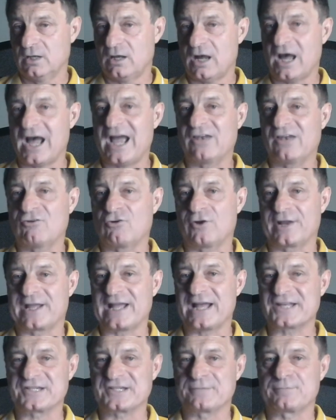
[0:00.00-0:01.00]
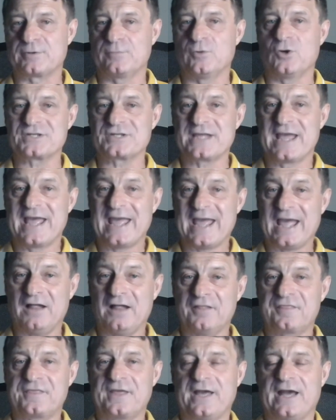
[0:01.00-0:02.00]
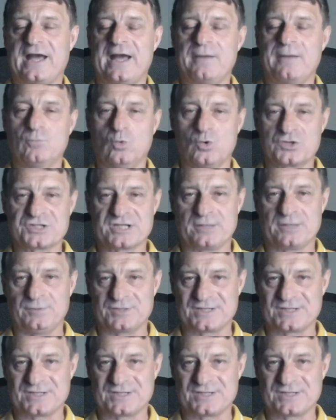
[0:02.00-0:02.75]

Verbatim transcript: hyaluronic acid promotes healthier and more supple